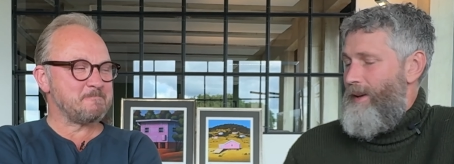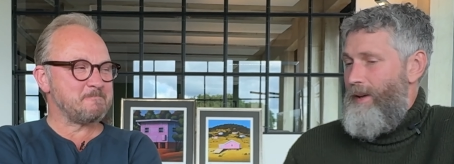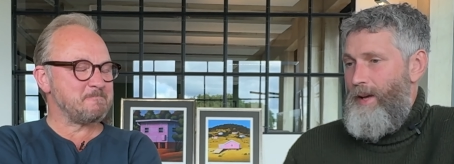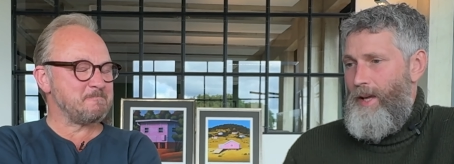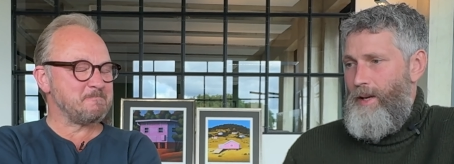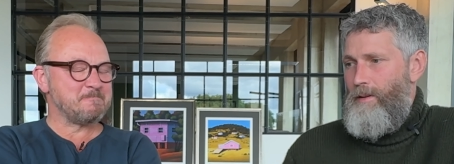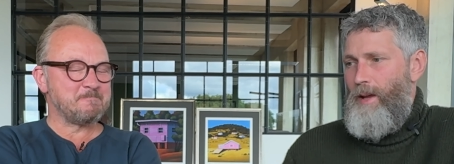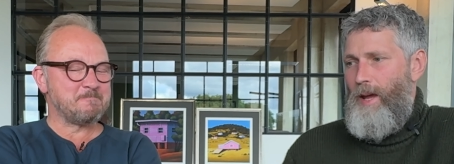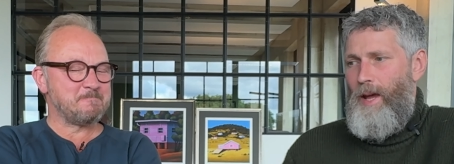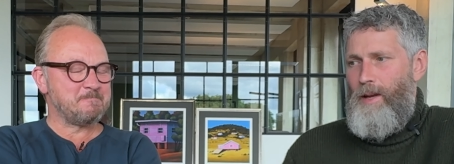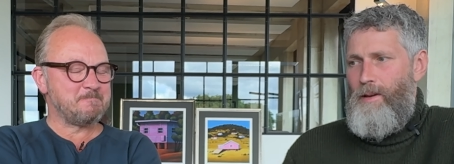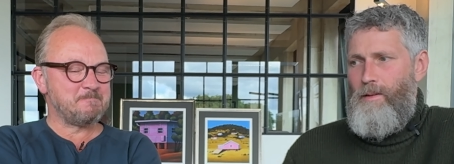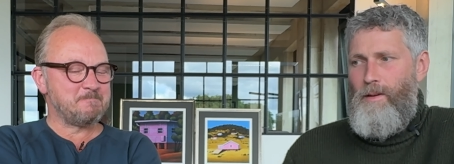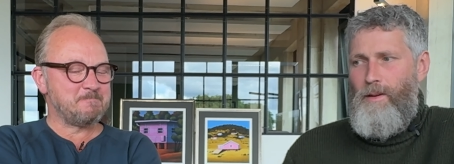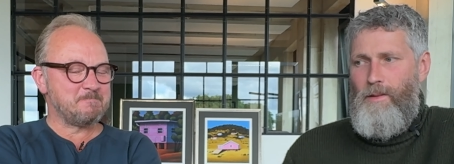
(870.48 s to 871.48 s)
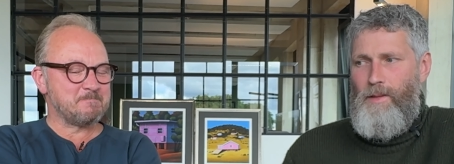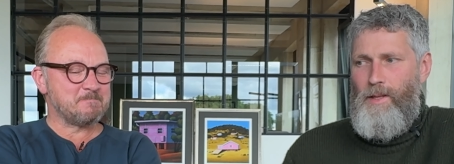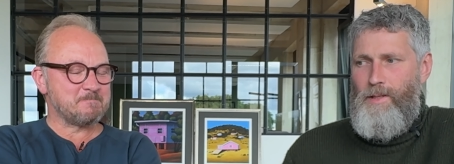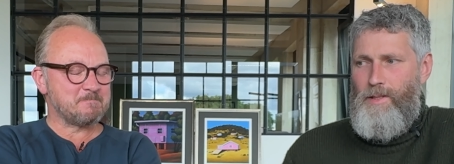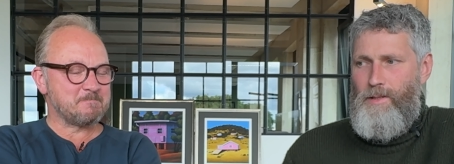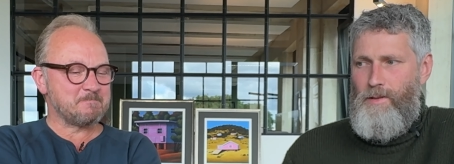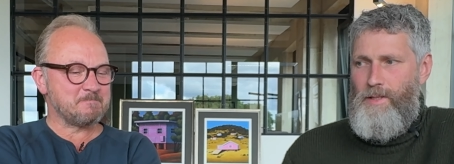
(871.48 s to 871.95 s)
Speaker 1: And and
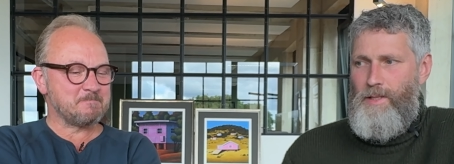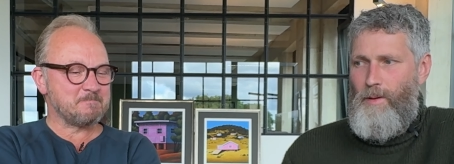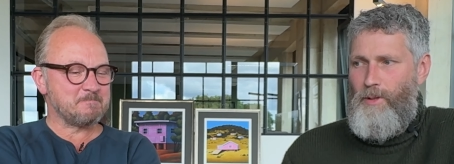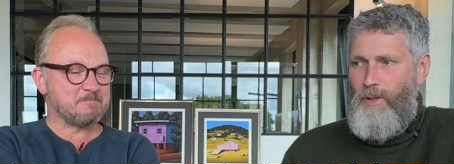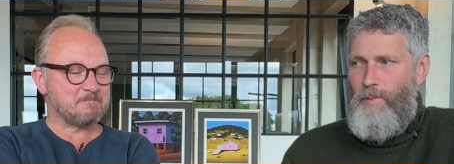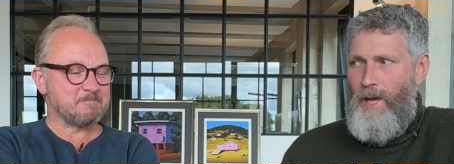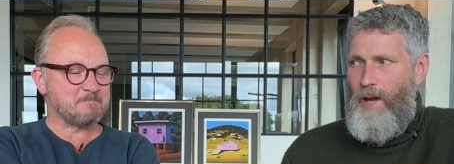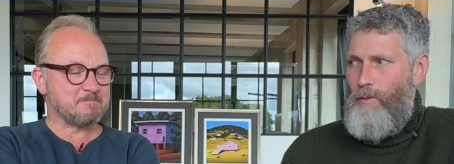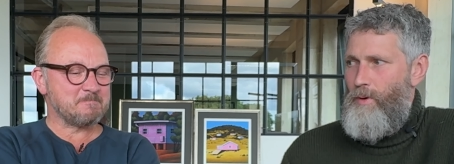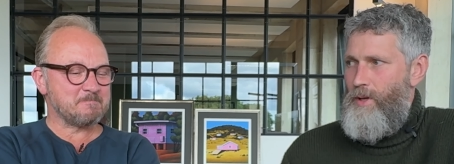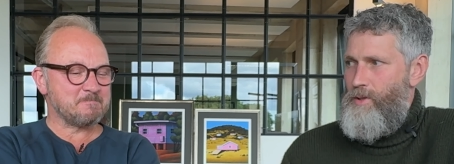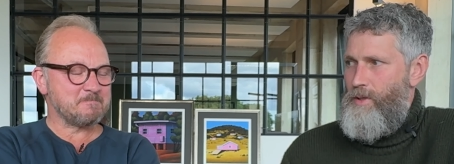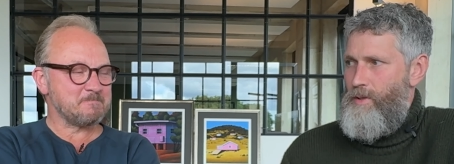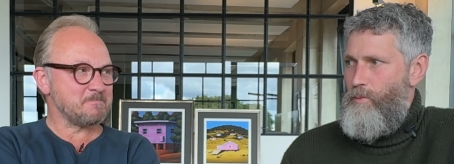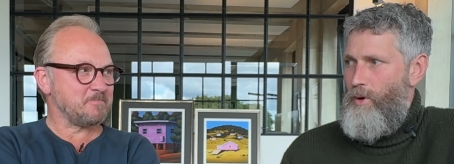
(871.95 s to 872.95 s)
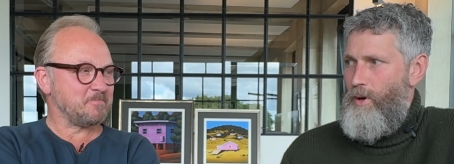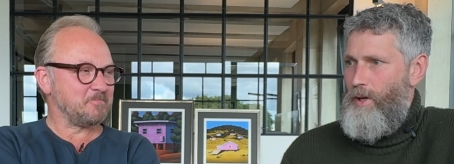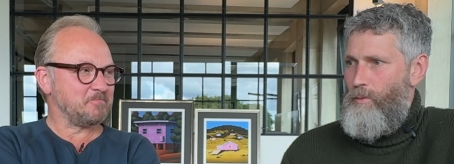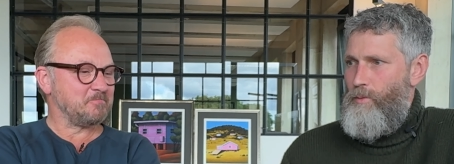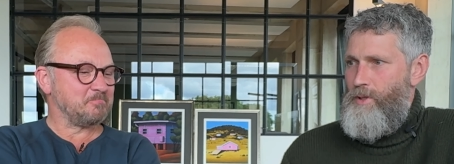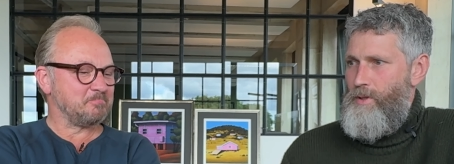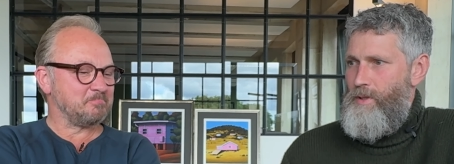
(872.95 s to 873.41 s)
there's just something about Reg's
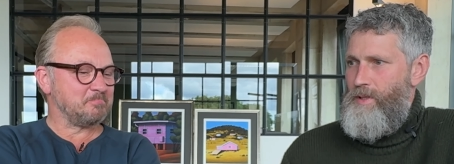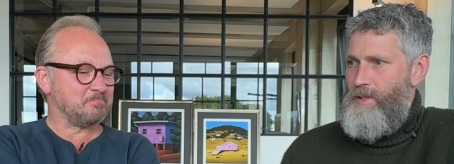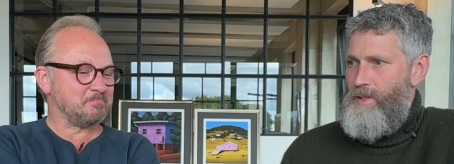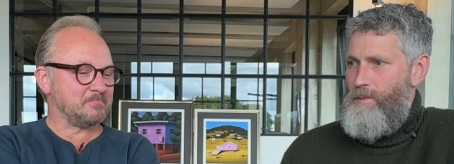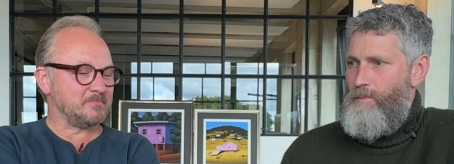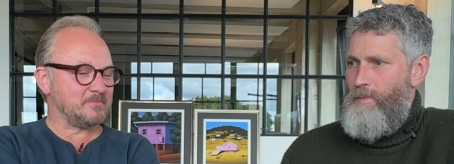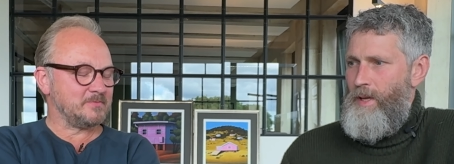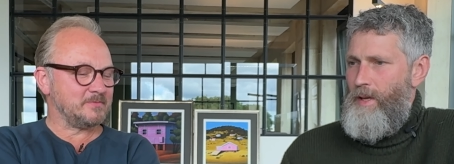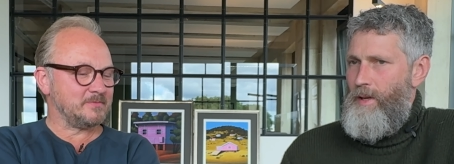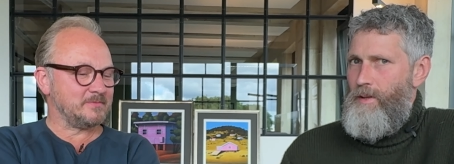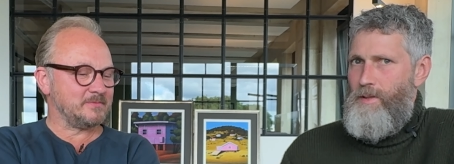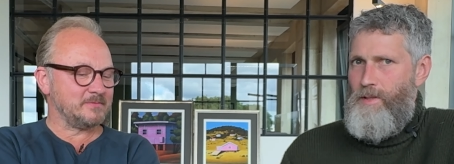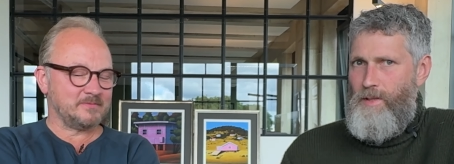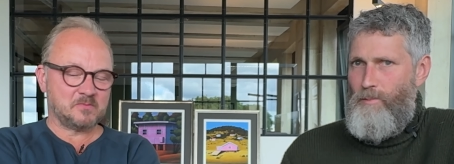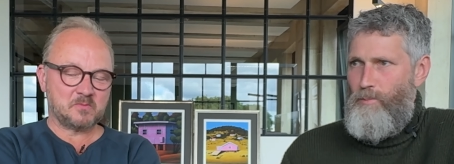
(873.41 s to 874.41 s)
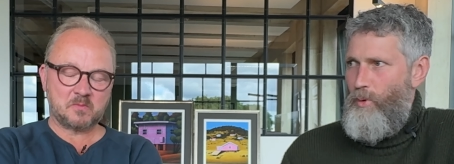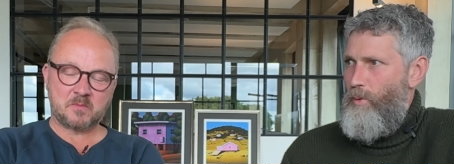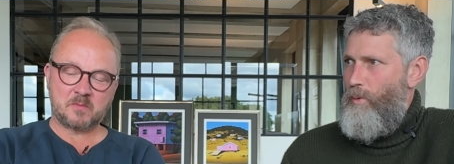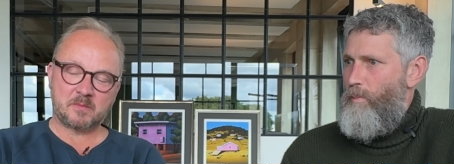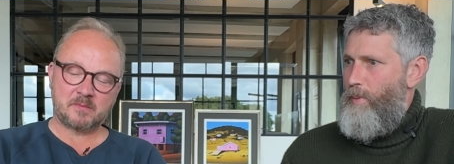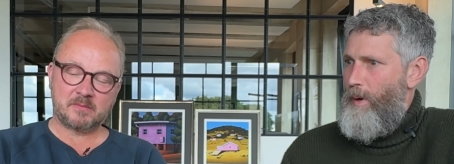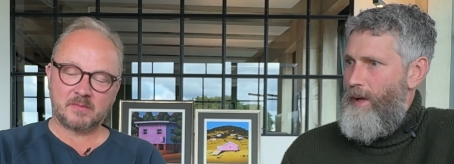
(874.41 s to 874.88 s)
work which is simple
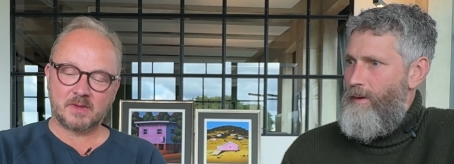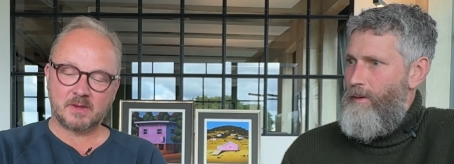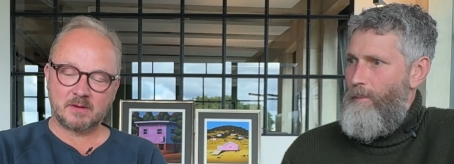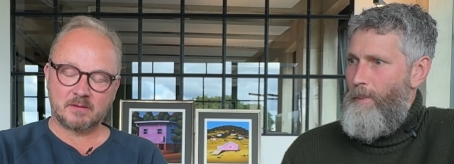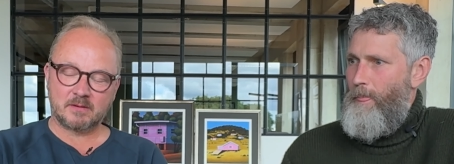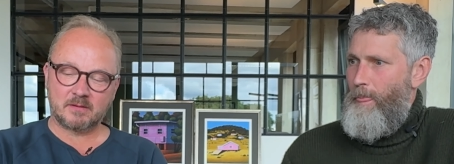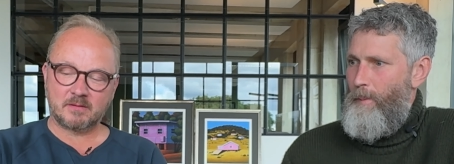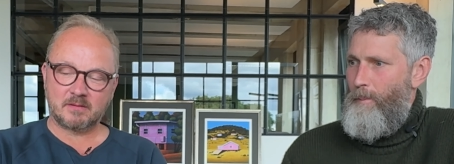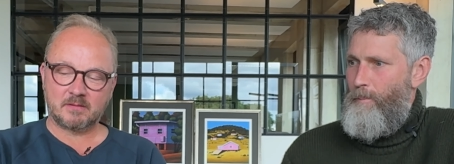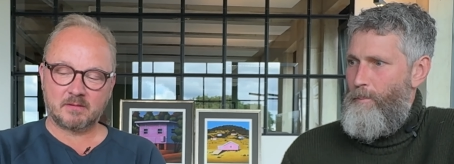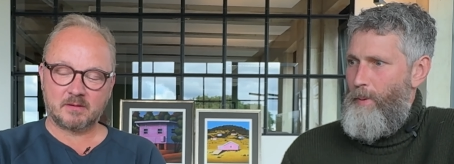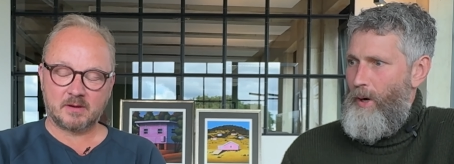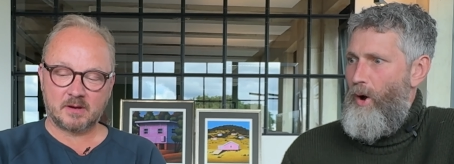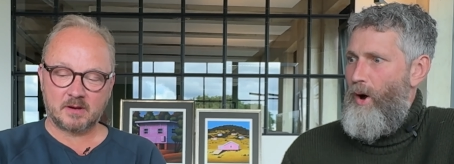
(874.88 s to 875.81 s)
but but